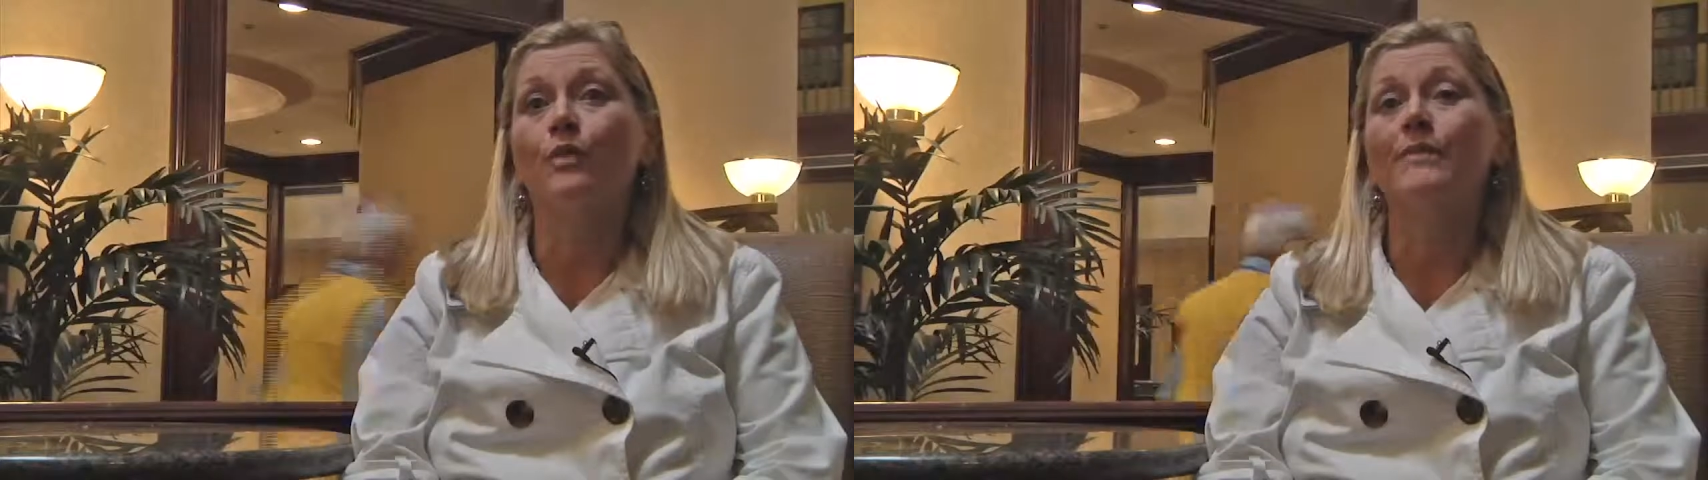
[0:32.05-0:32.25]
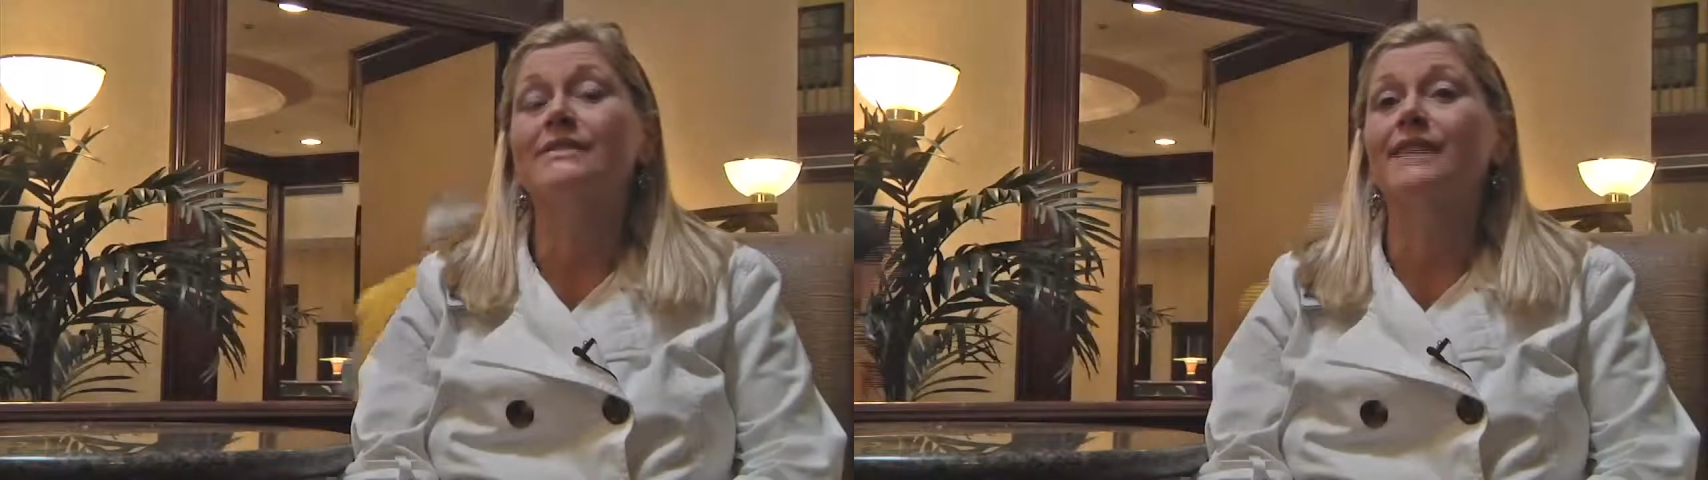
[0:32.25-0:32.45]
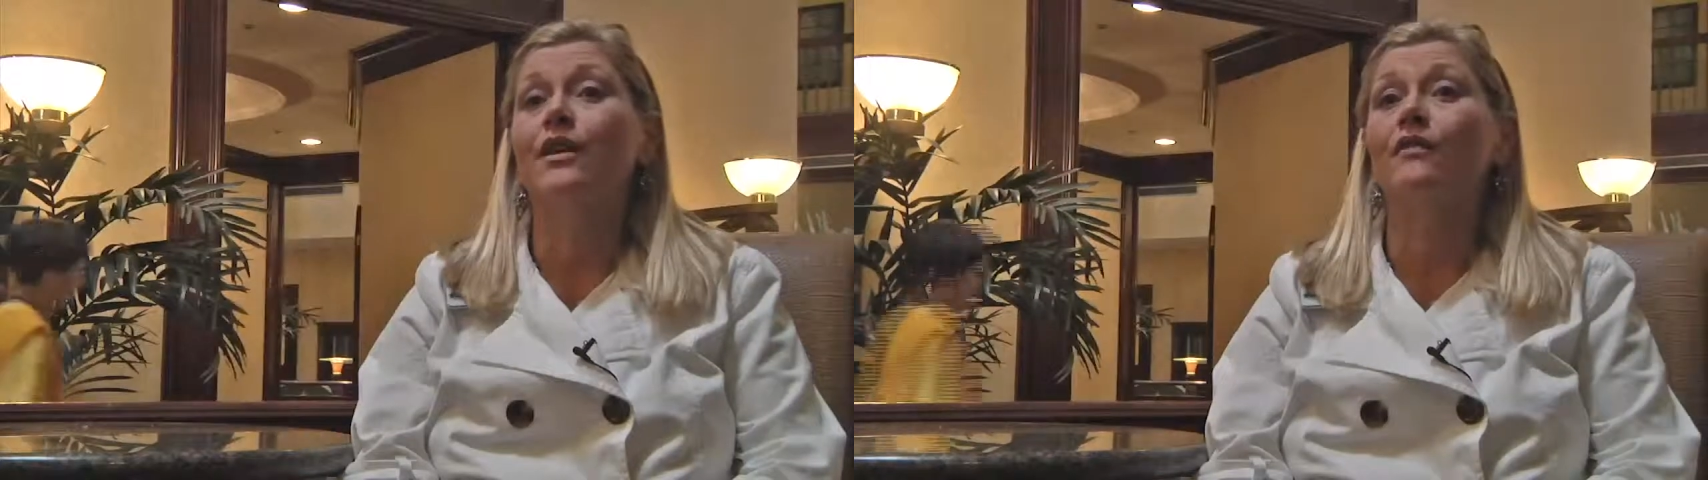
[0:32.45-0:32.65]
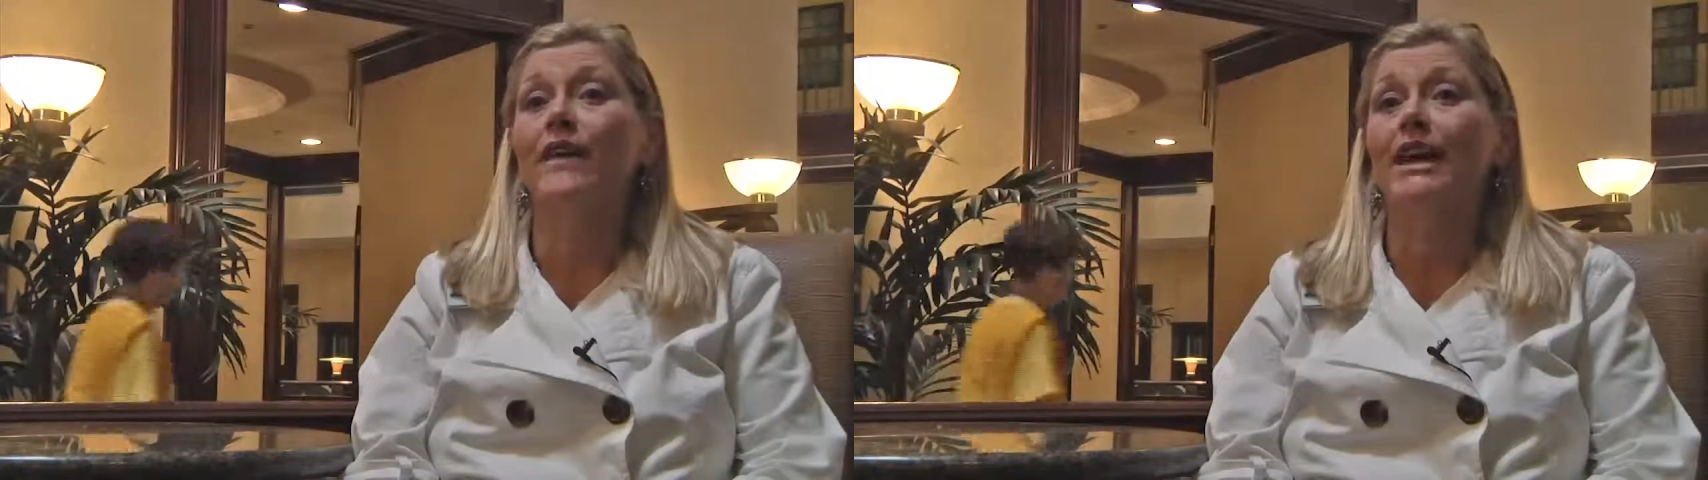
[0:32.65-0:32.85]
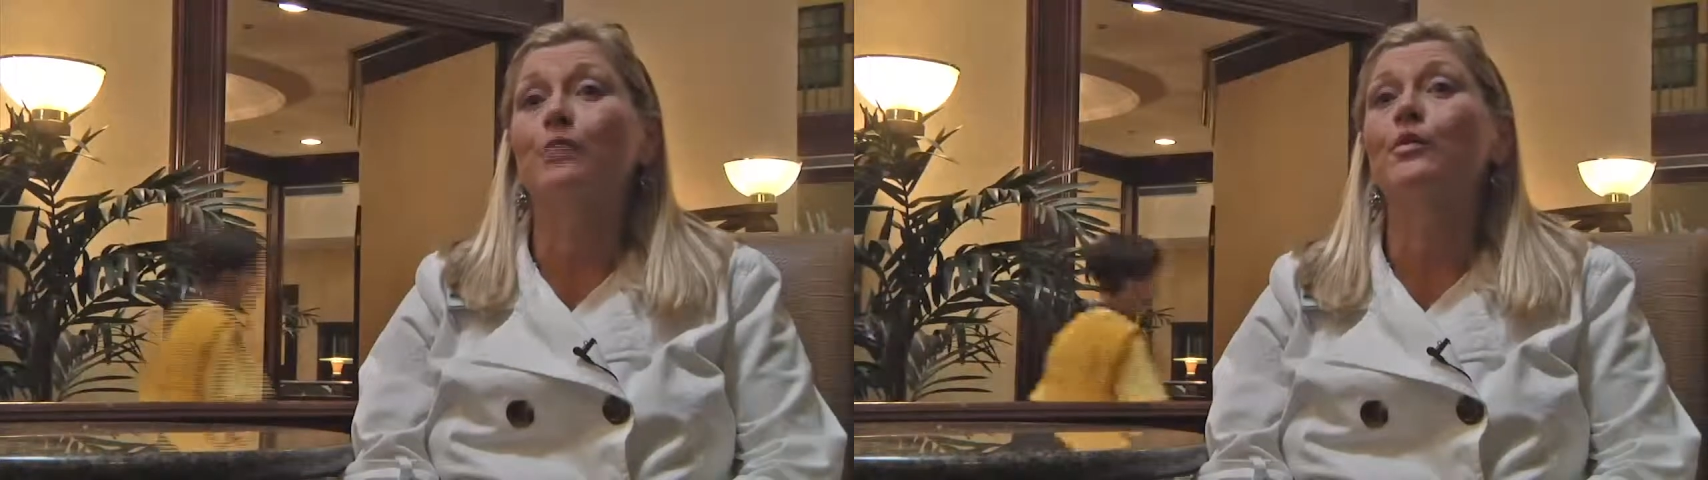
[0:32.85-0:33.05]
ribbons that are
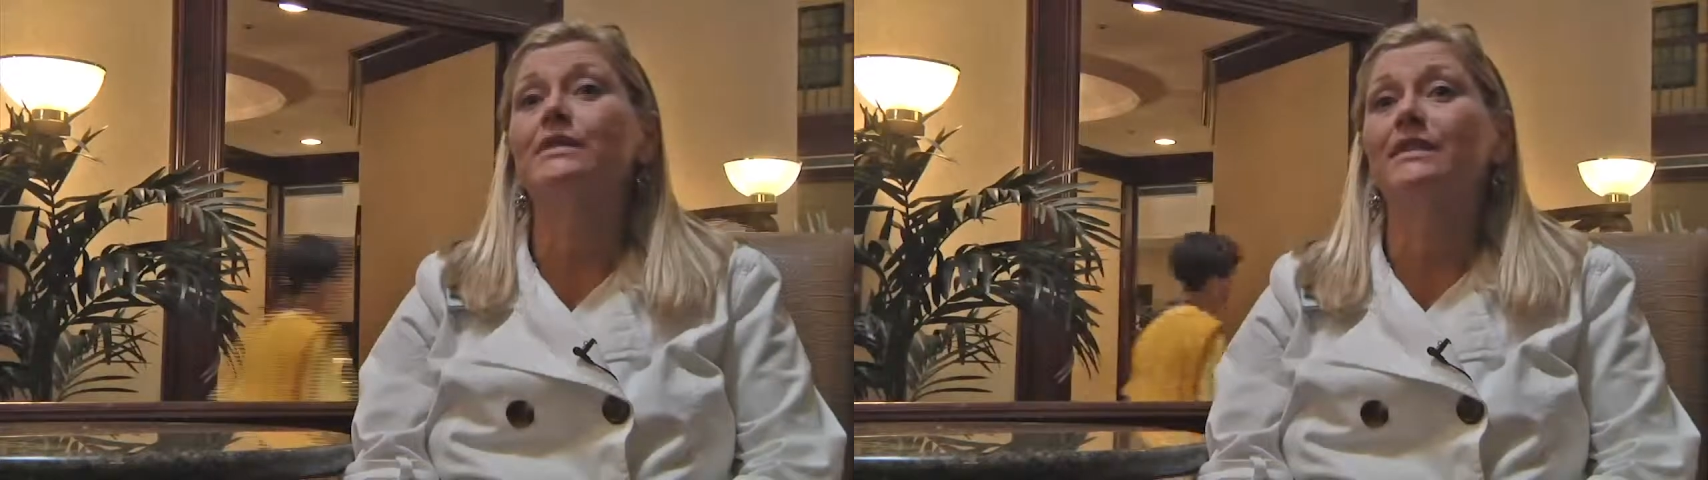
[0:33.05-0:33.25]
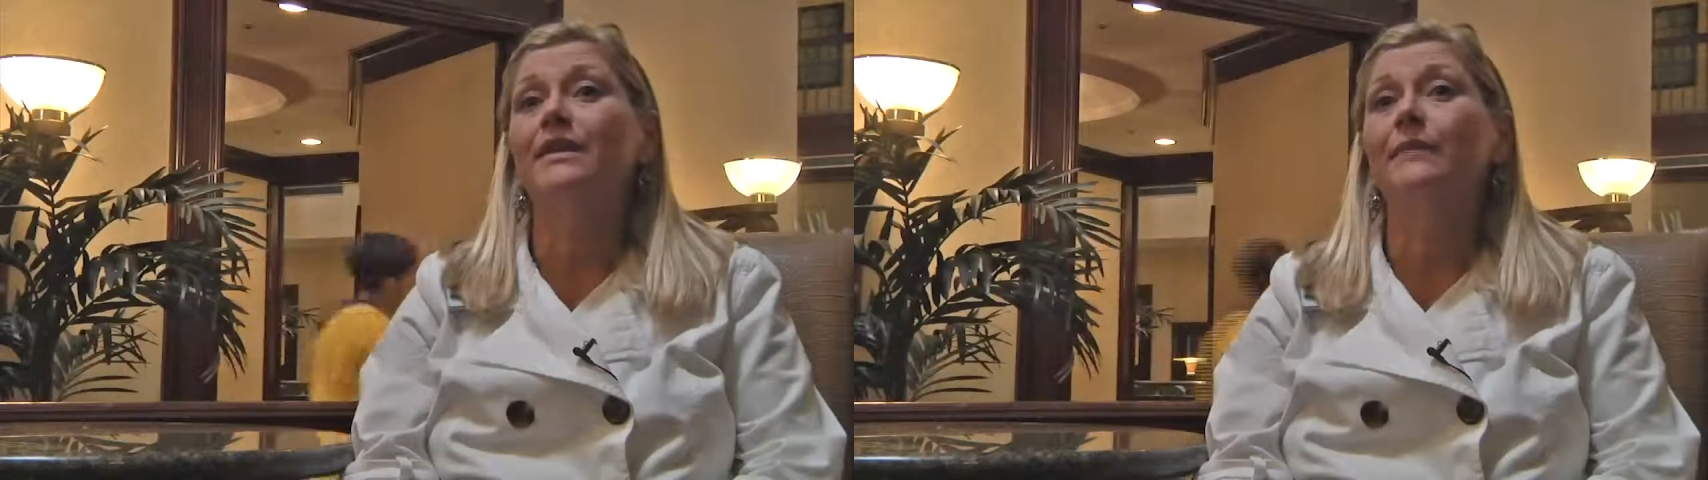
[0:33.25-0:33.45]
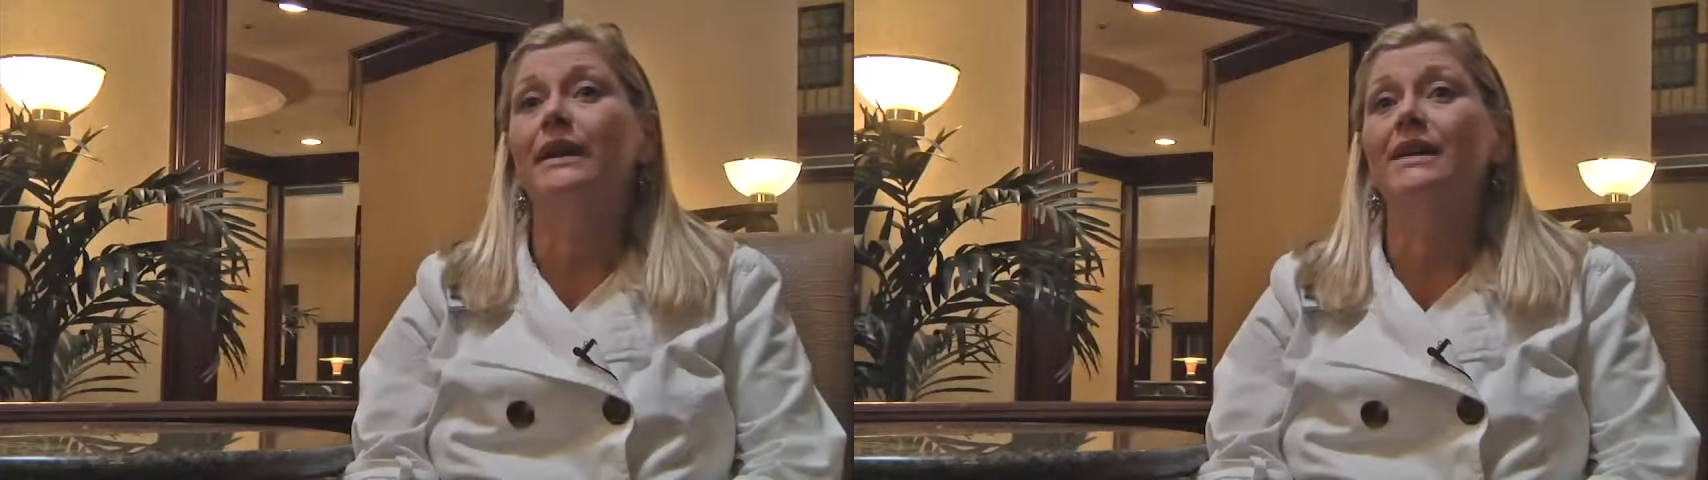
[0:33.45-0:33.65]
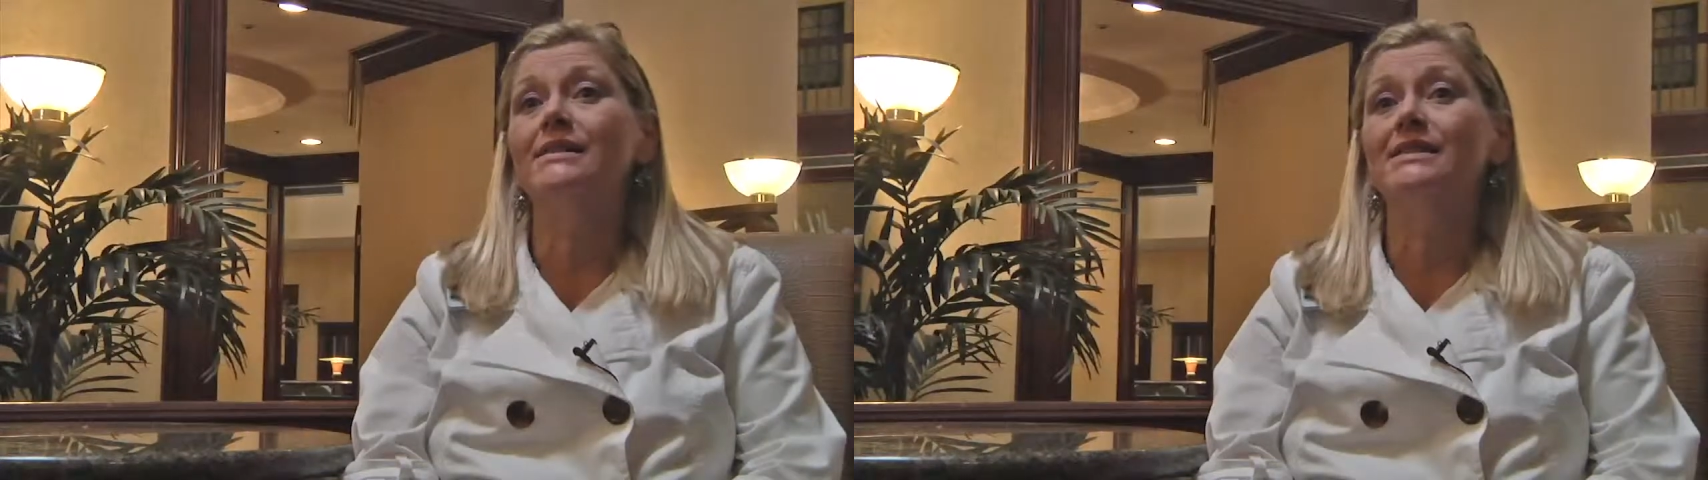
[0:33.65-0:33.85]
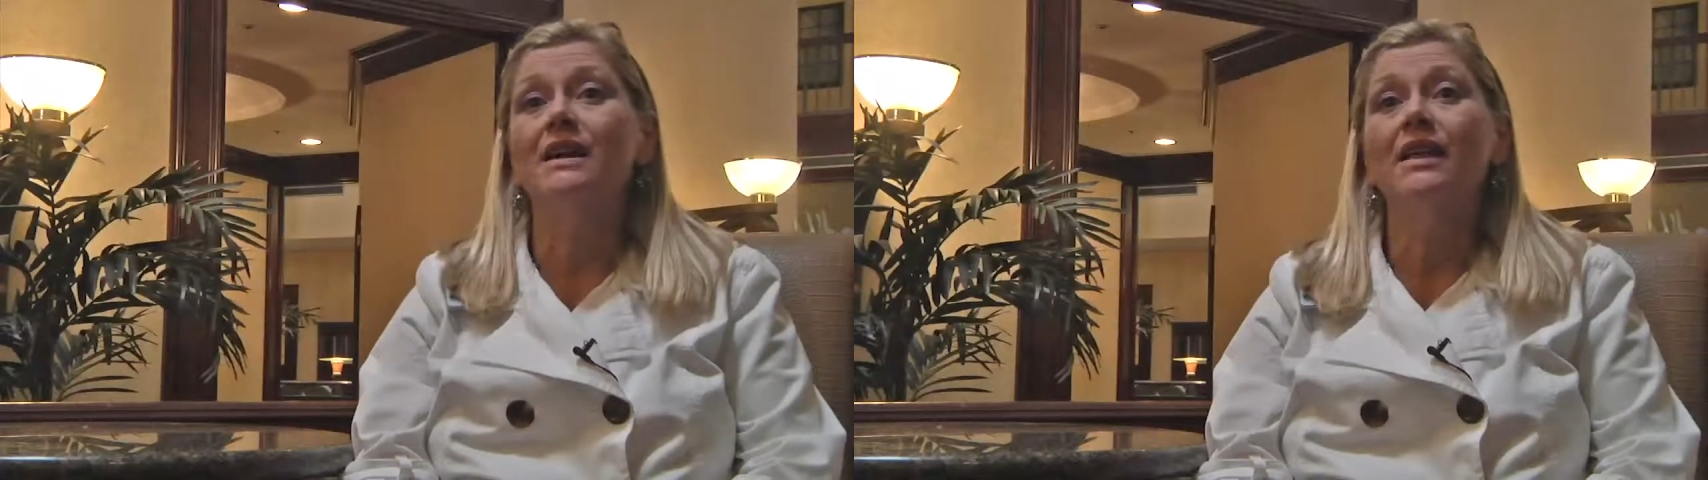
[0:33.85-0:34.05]
available to them because